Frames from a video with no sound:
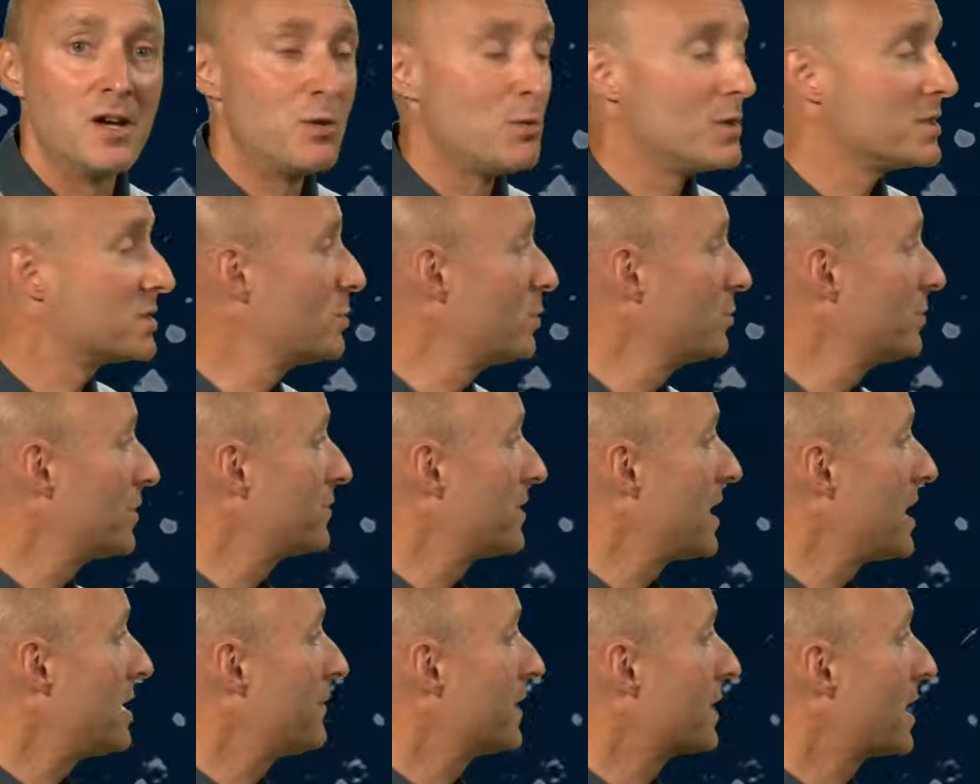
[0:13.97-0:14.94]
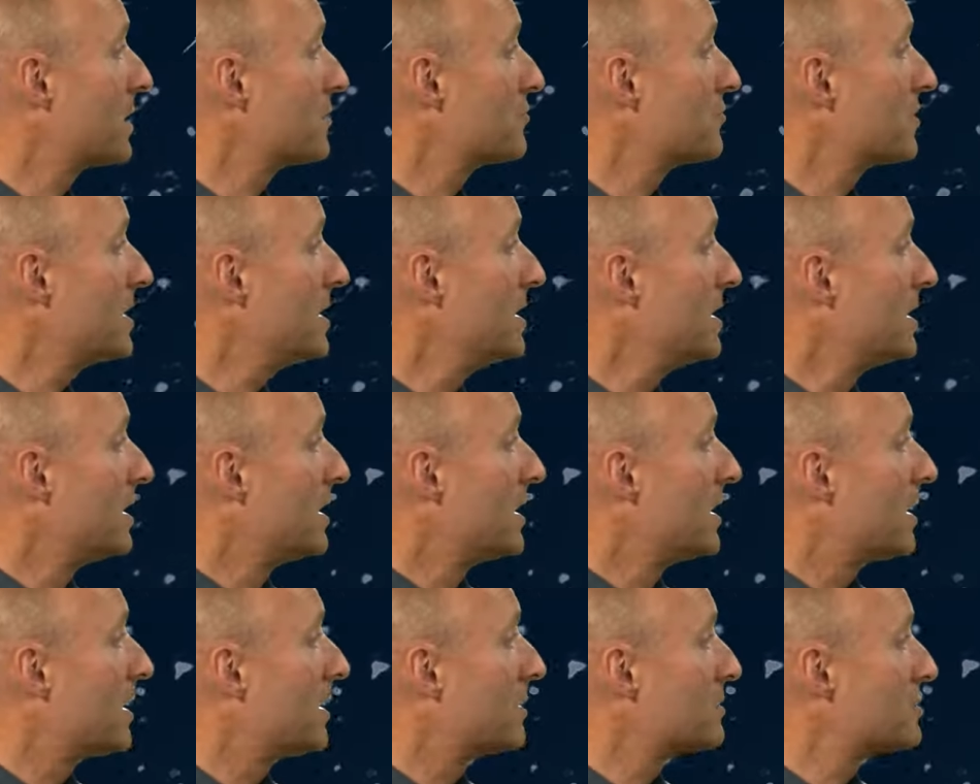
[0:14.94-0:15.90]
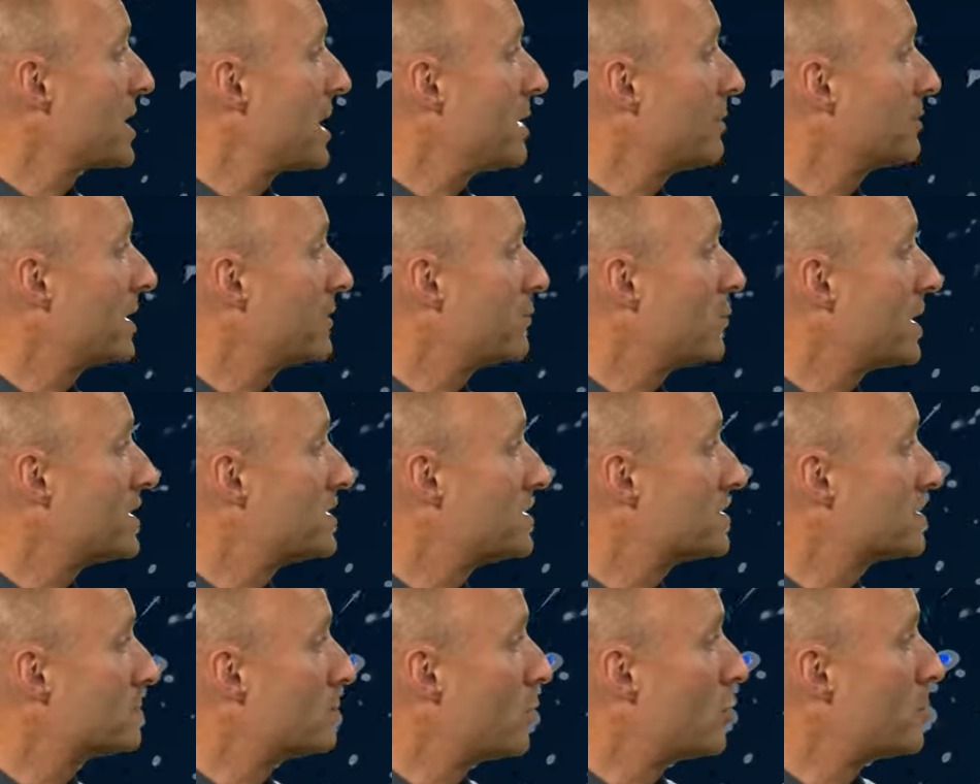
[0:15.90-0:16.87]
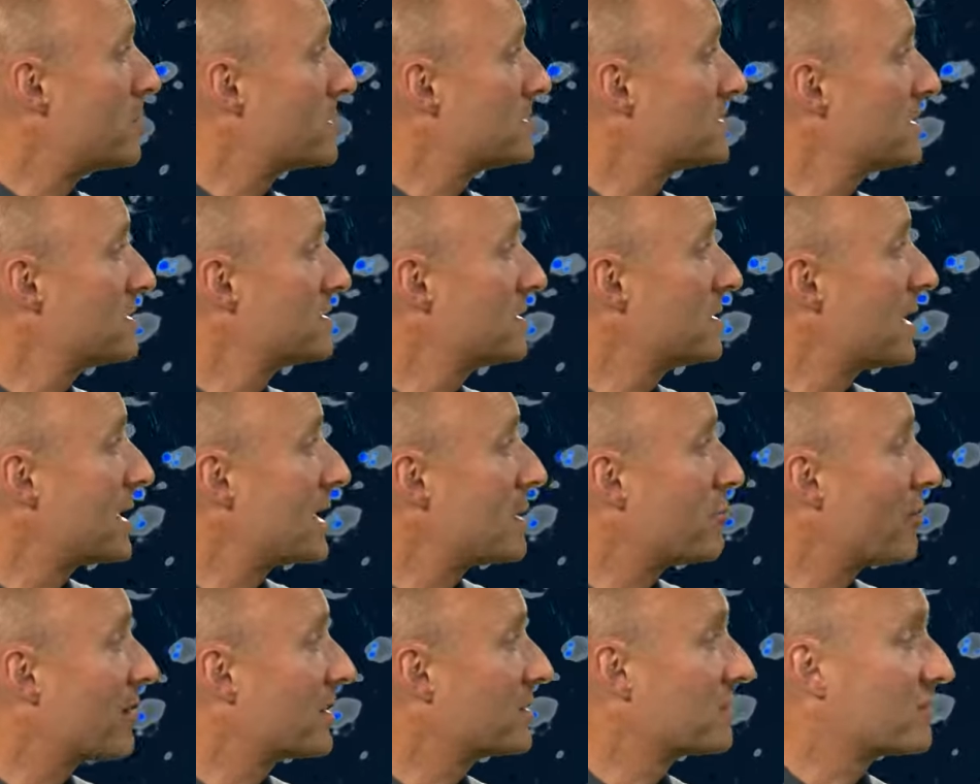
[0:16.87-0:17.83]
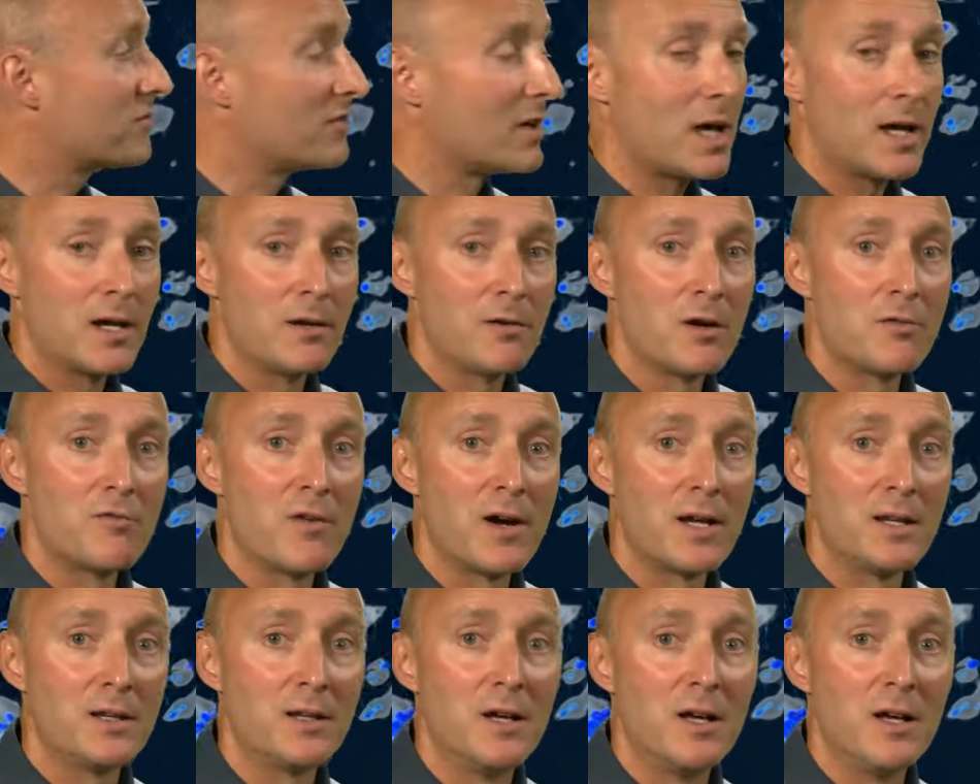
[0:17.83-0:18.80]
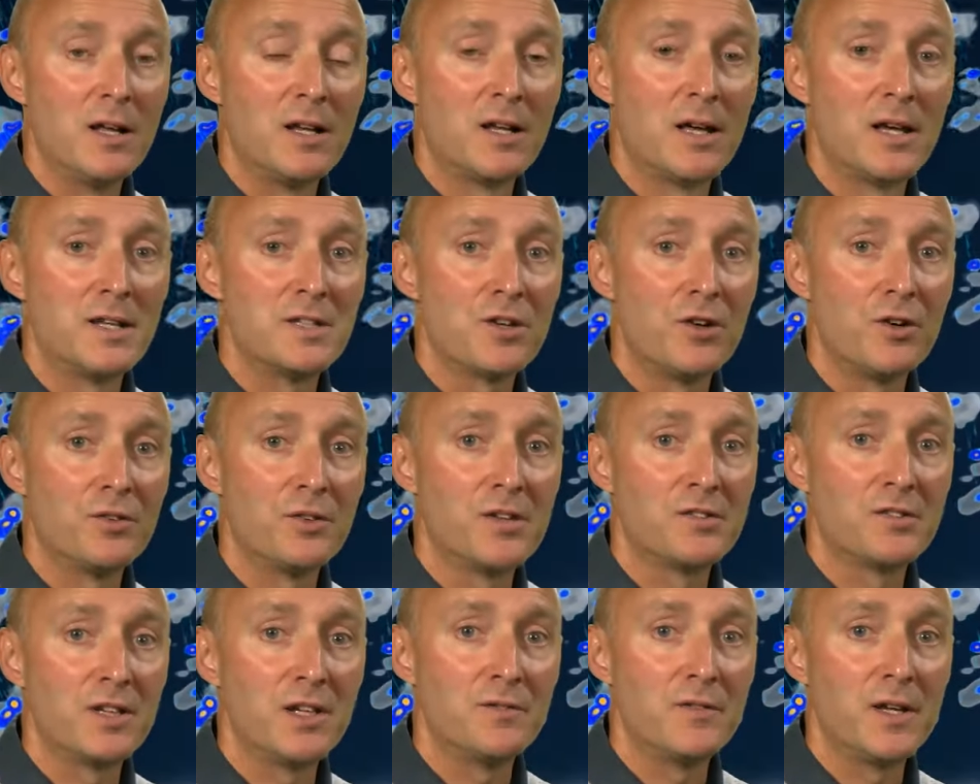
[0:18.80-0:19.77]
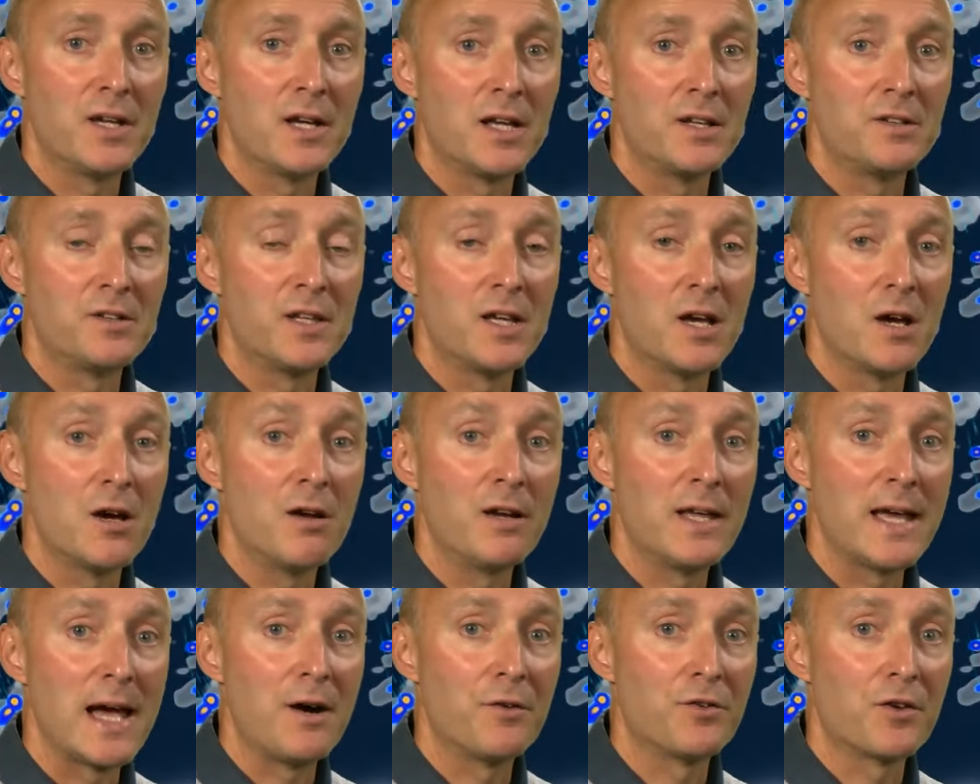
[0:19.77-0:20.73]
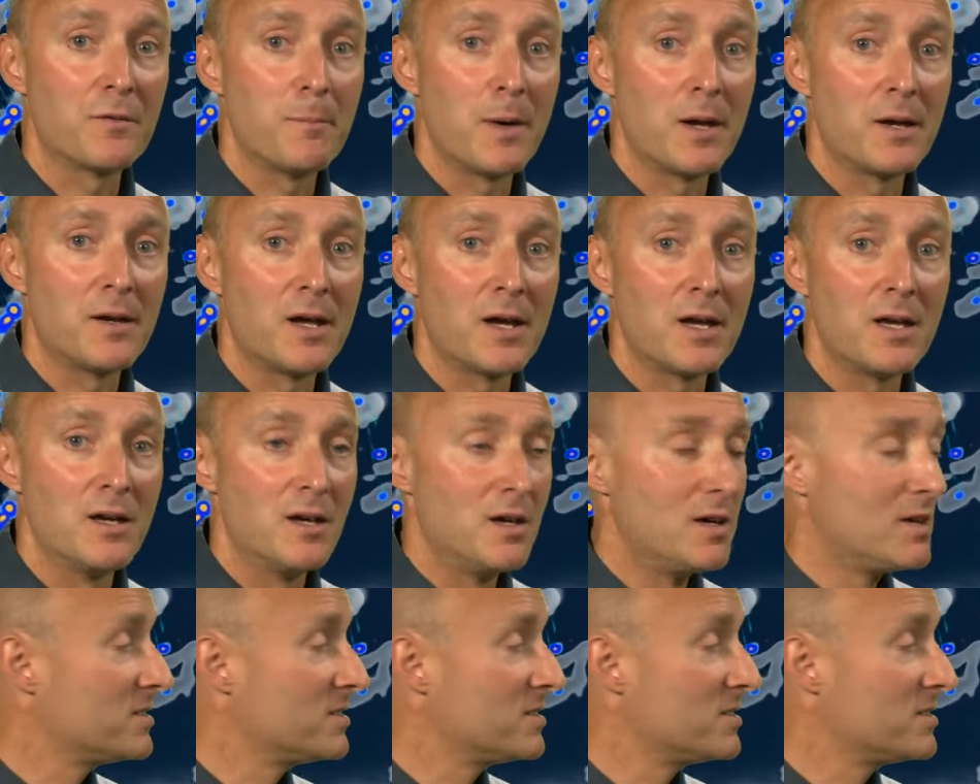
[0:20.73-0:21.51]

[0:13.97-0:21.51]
Whereas towards the south of the country, showers give way to some more persistent outbreaks of rain later on this evening into the early hours of Monday.